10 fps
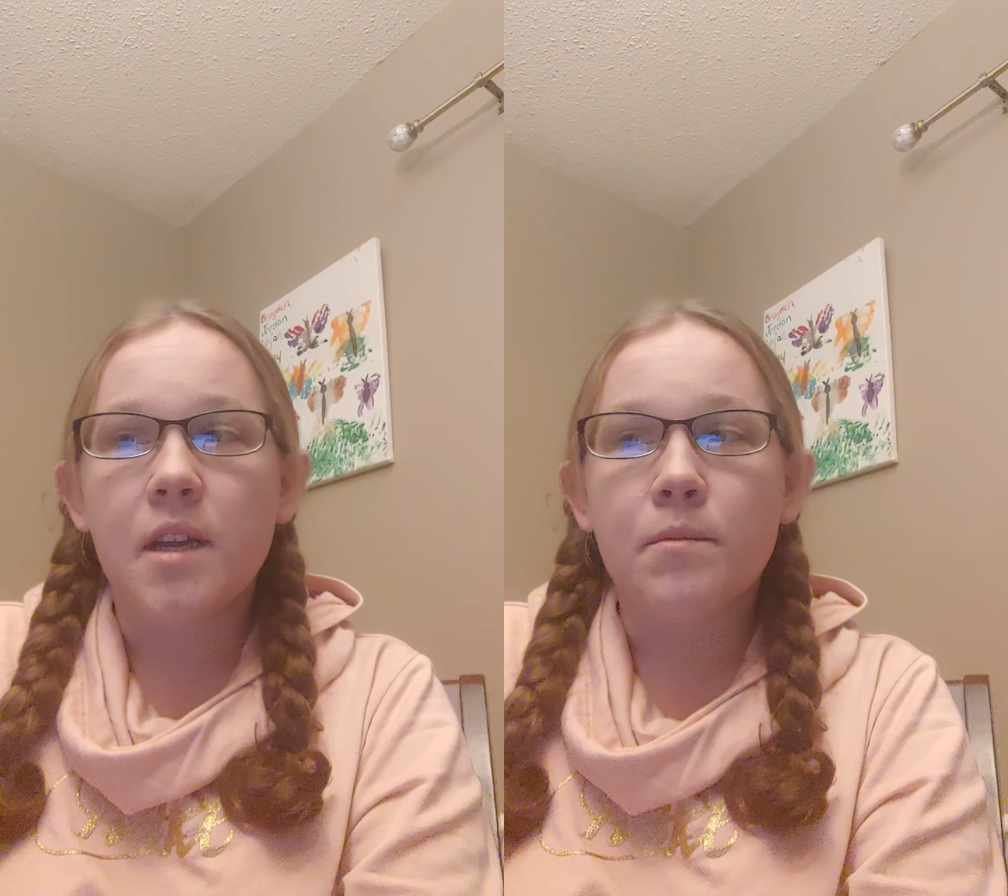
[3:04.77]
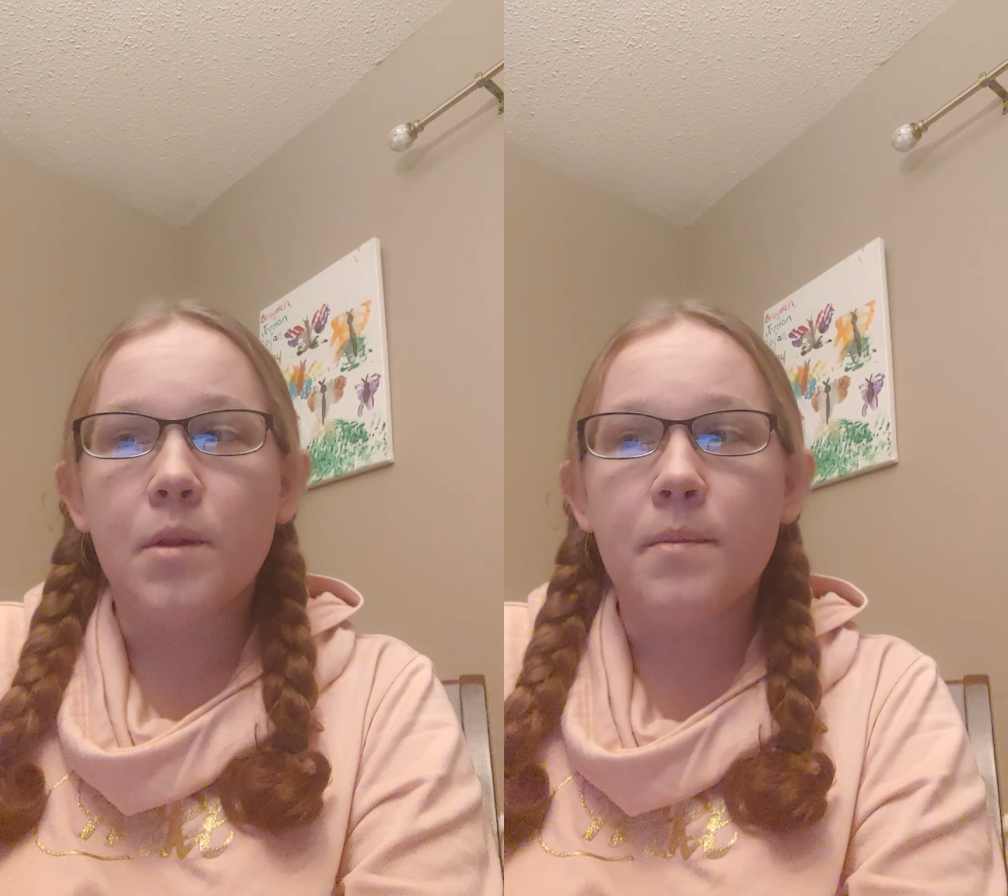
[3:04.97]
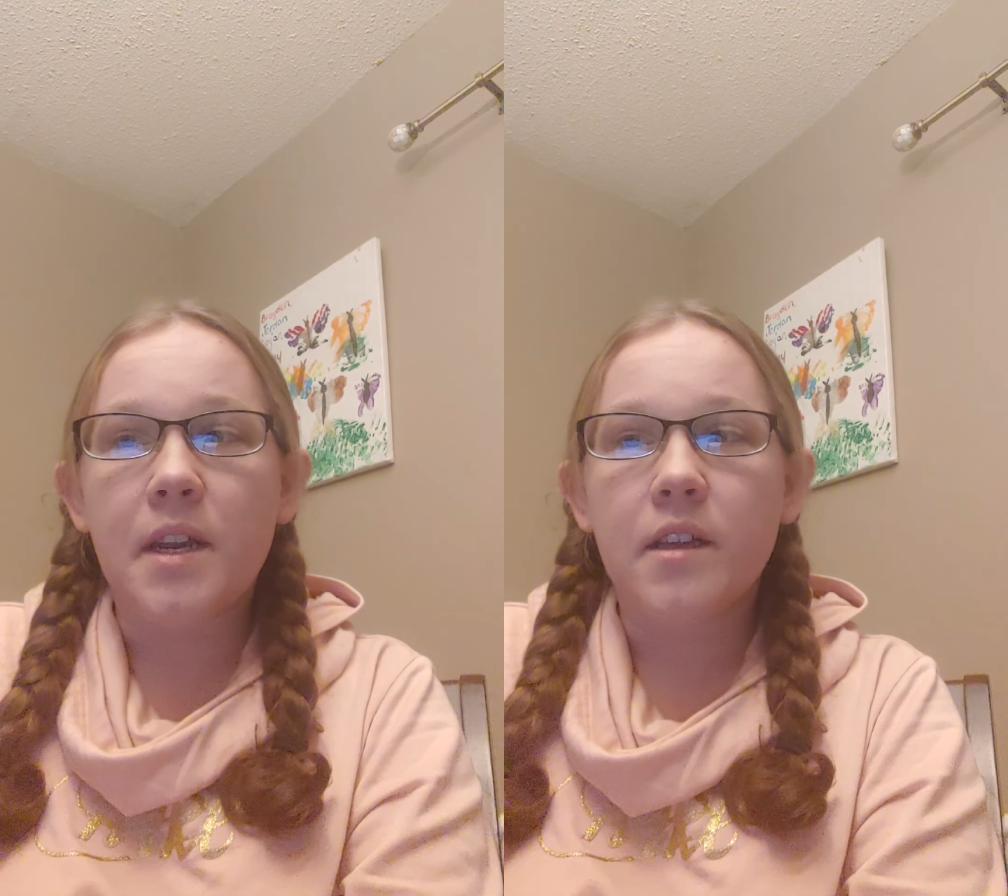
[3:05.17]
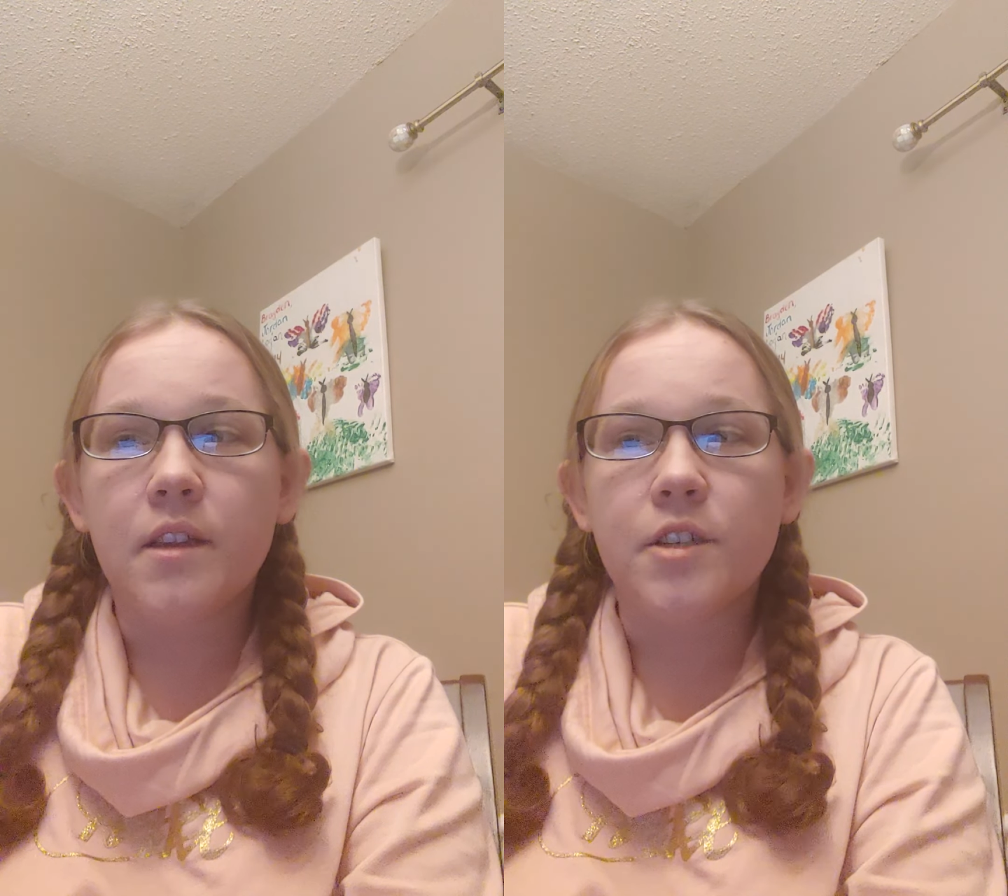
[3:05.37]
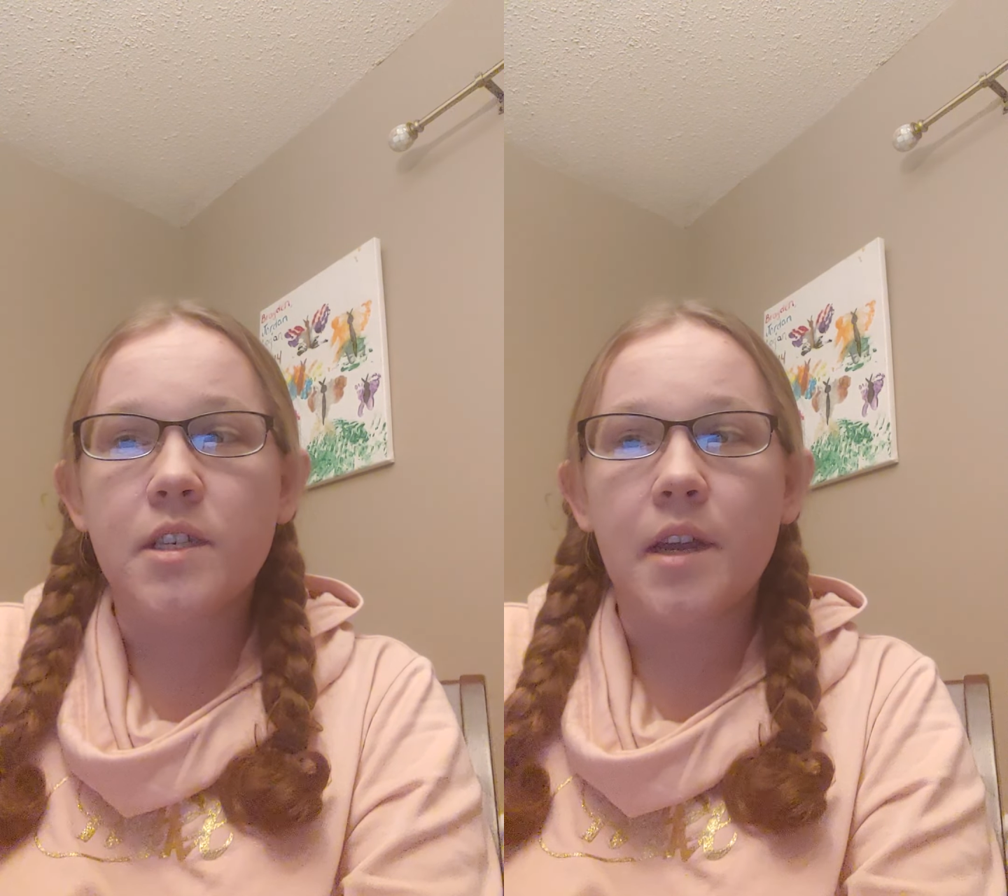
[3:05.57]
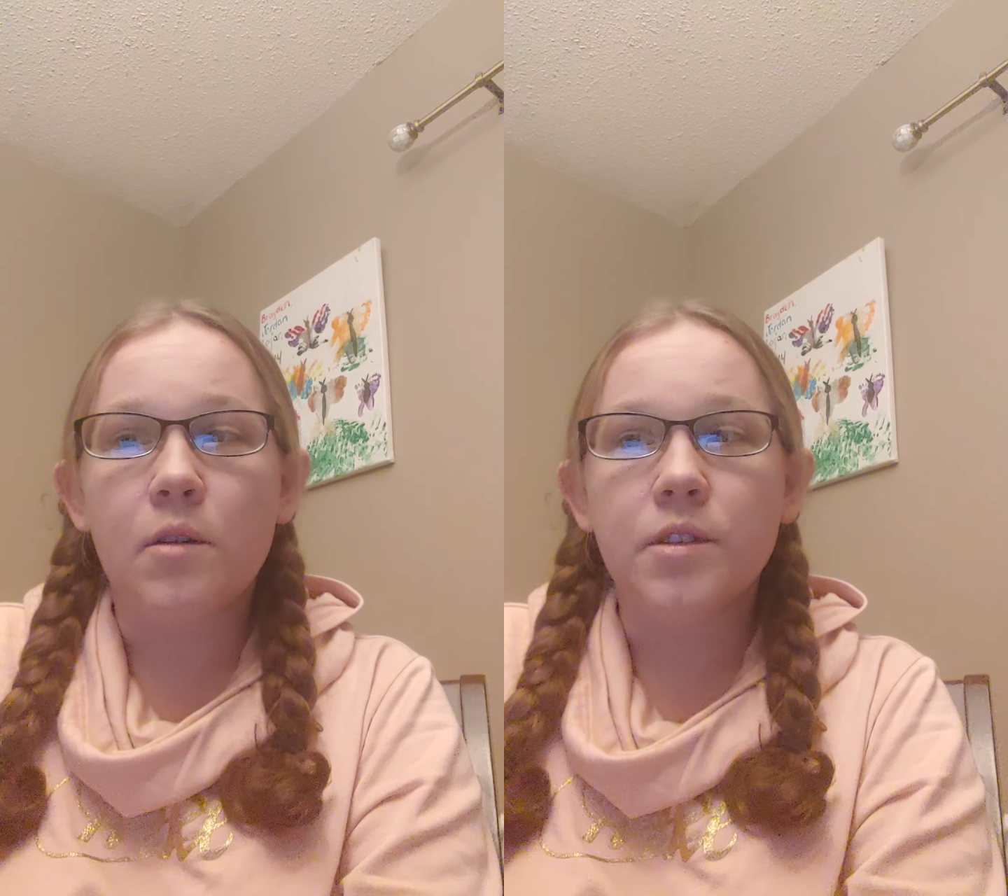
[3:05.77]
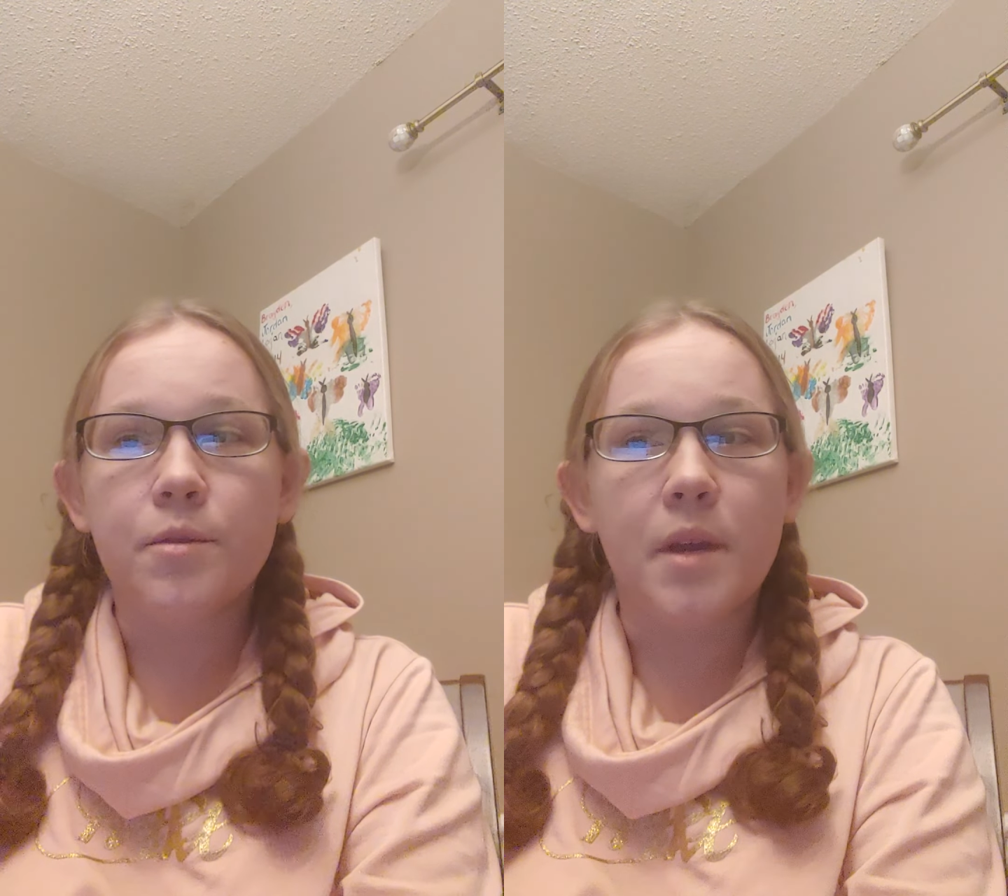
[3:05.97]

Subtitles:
implementing their stakeholder